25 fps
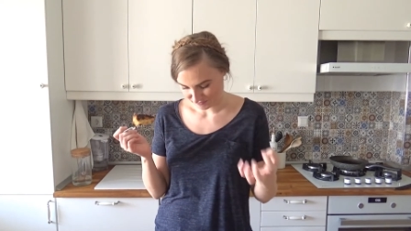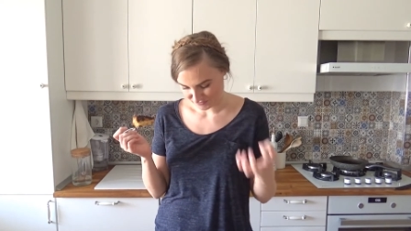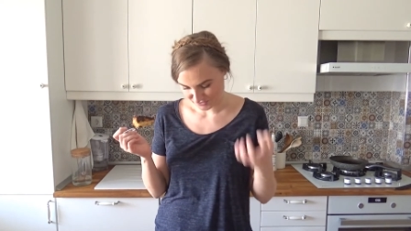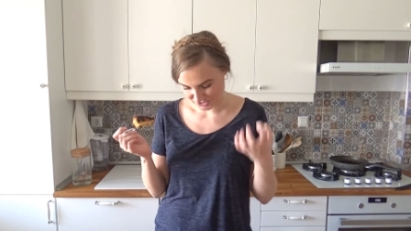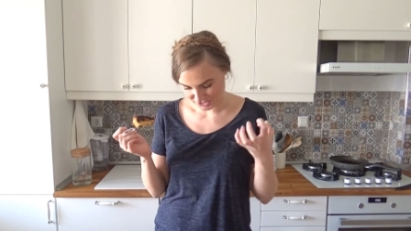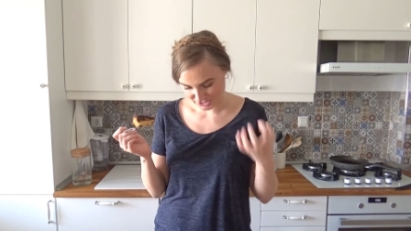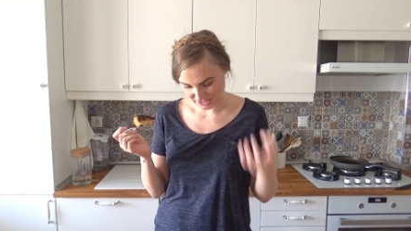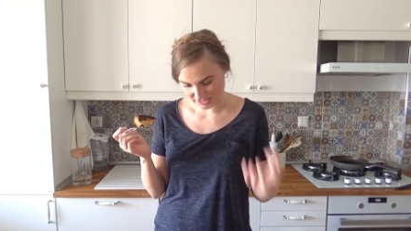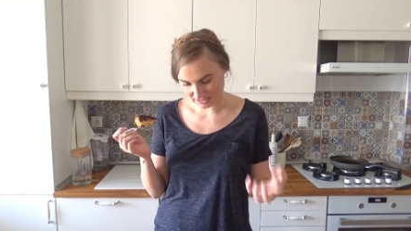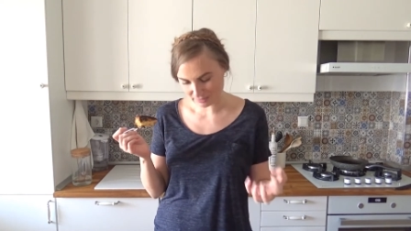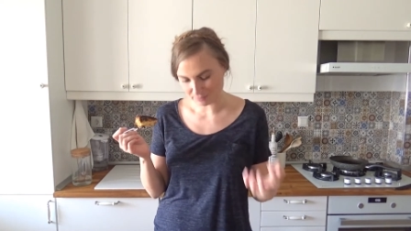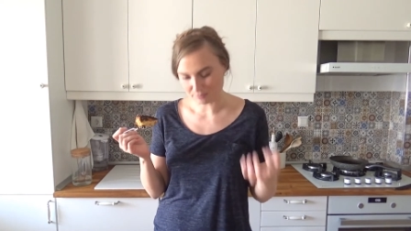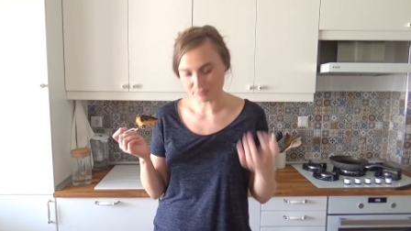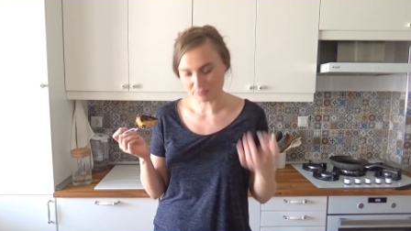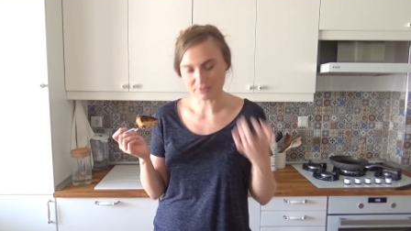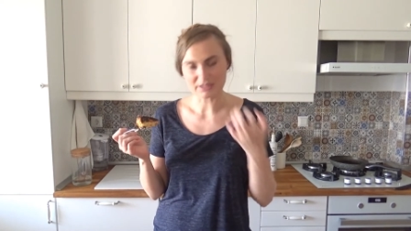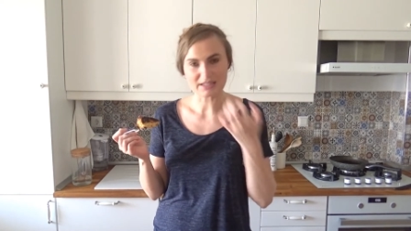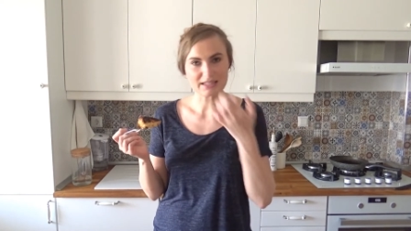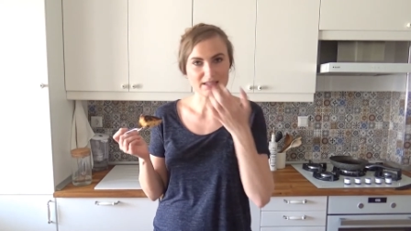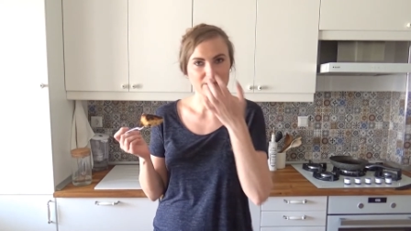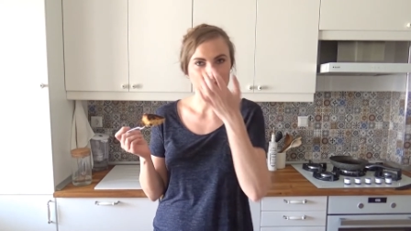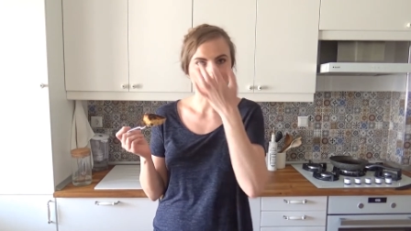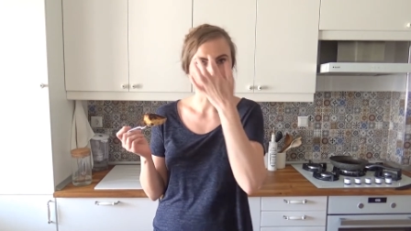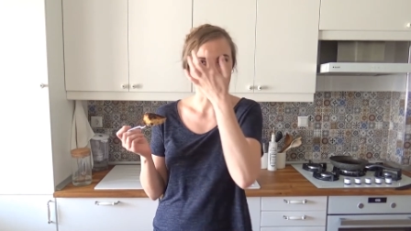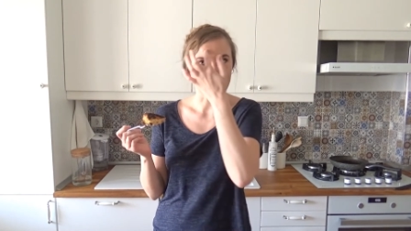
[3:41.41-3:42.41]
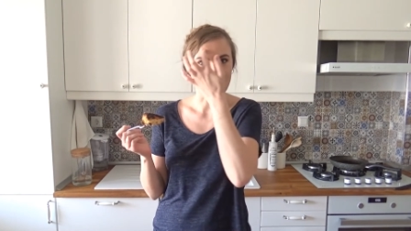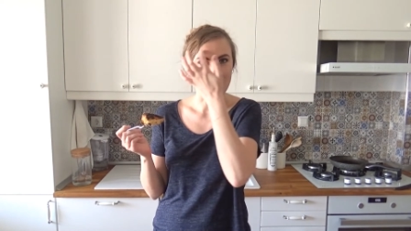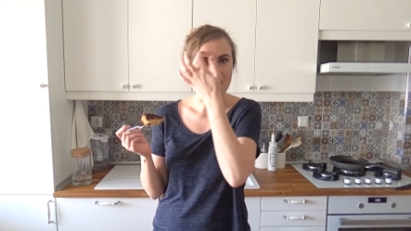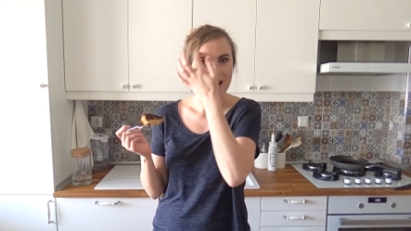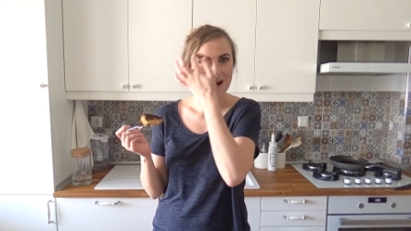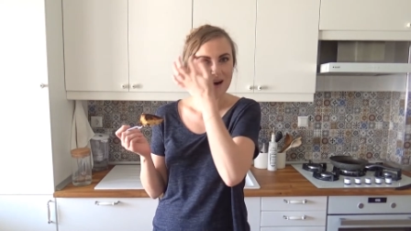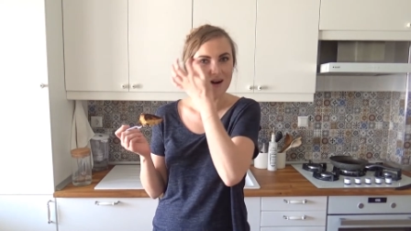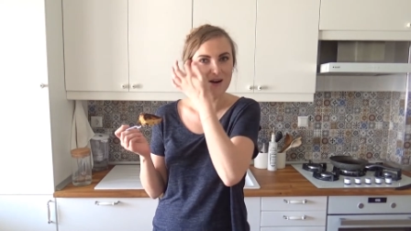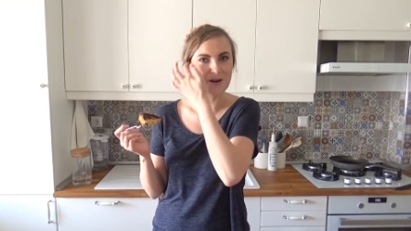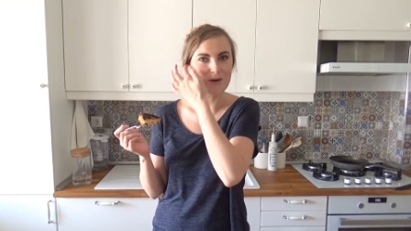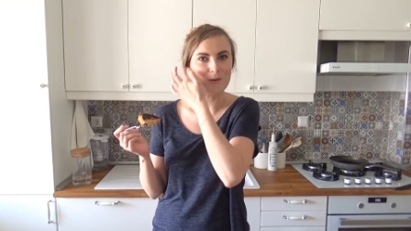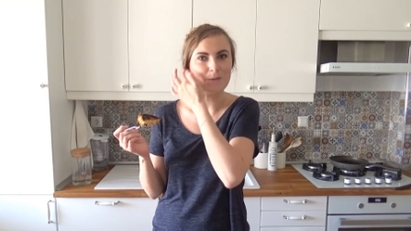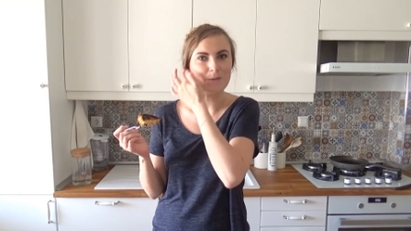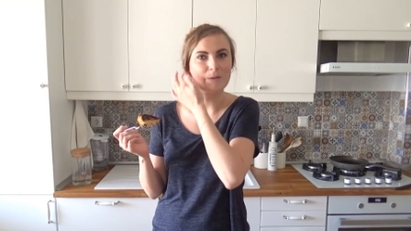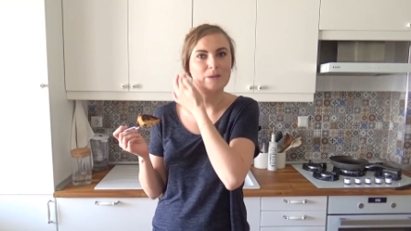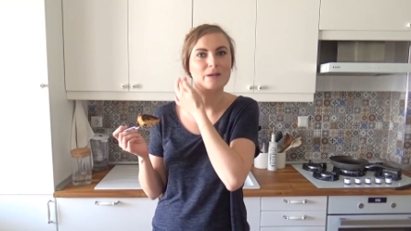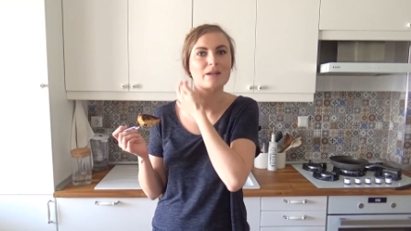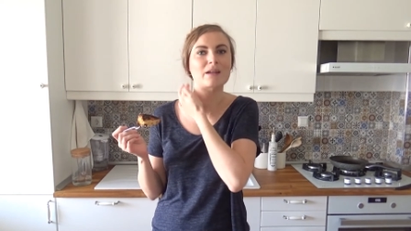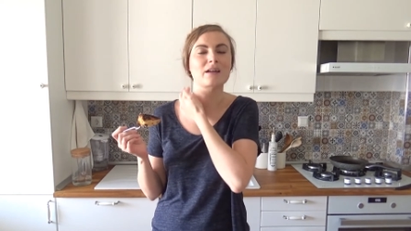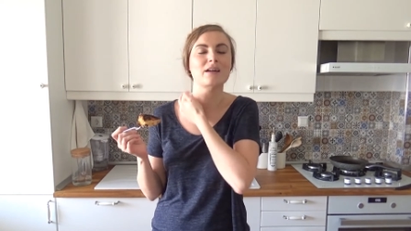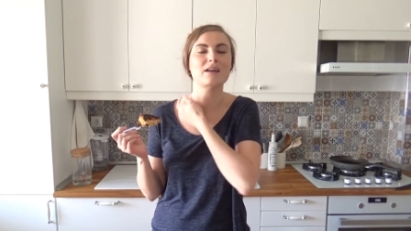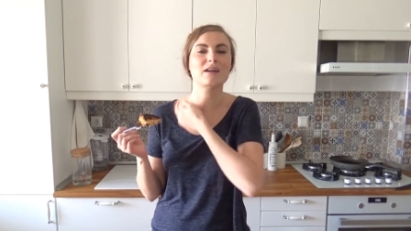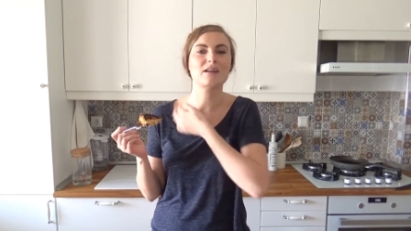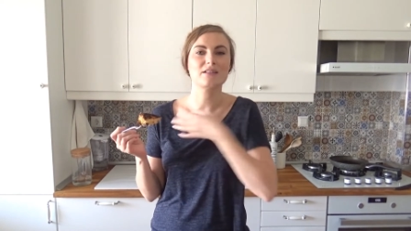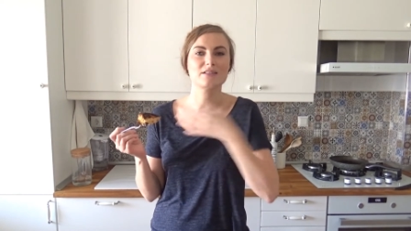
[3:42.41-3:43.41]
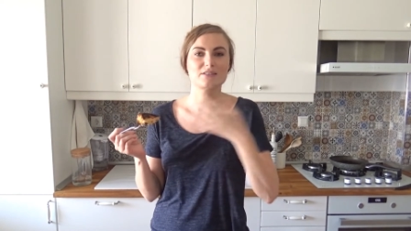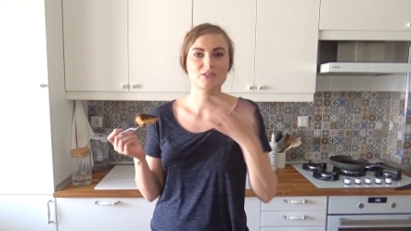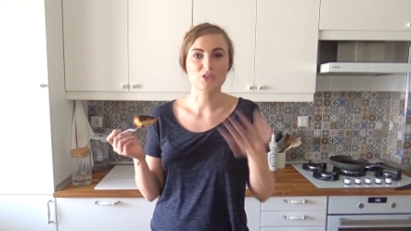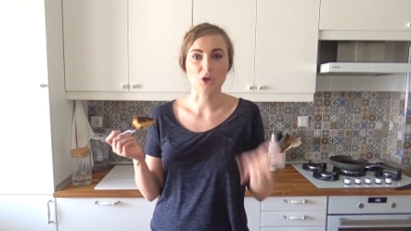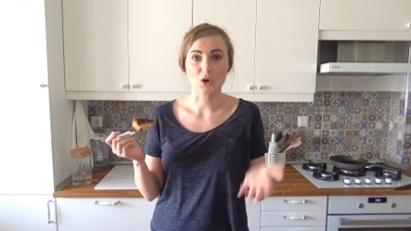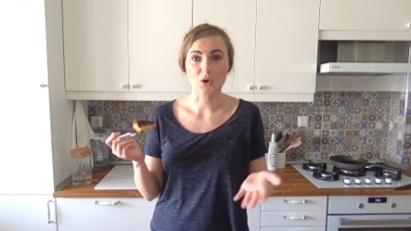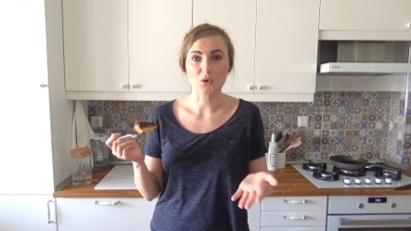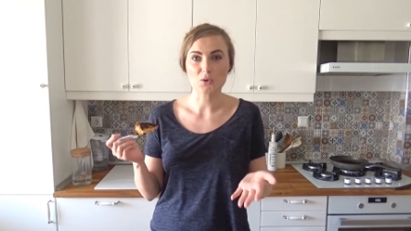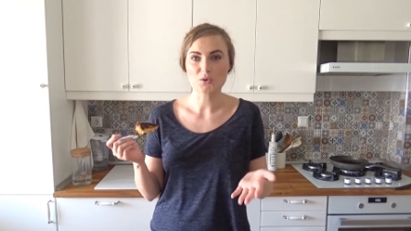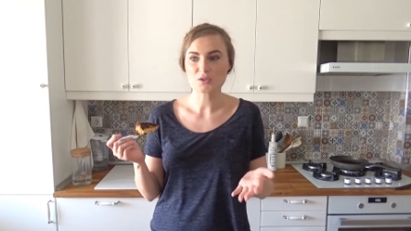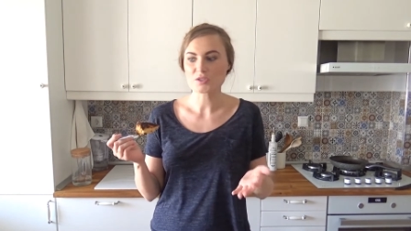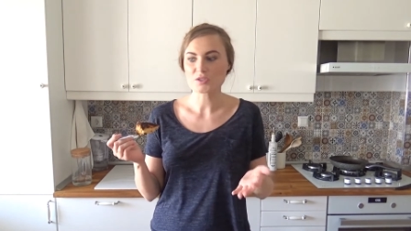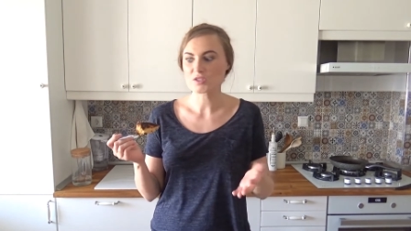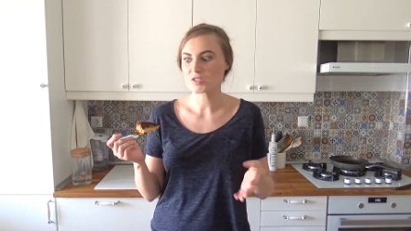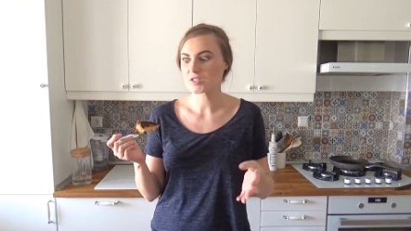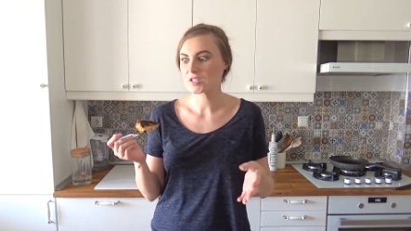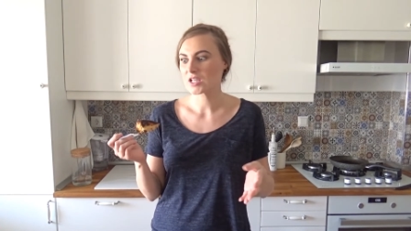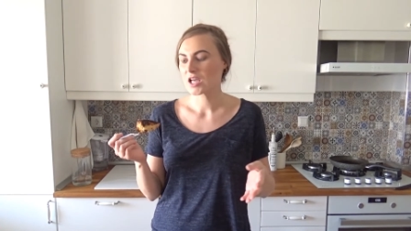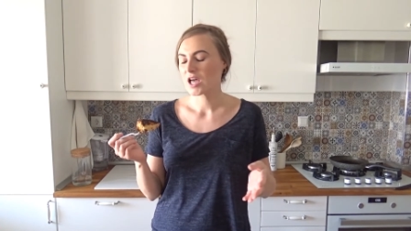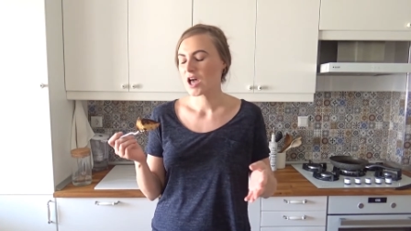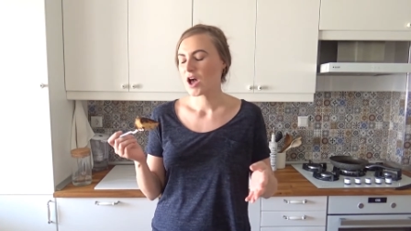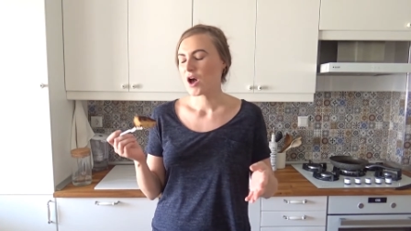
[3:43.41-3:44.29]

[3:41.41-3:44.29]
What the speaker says: deeply brown toast,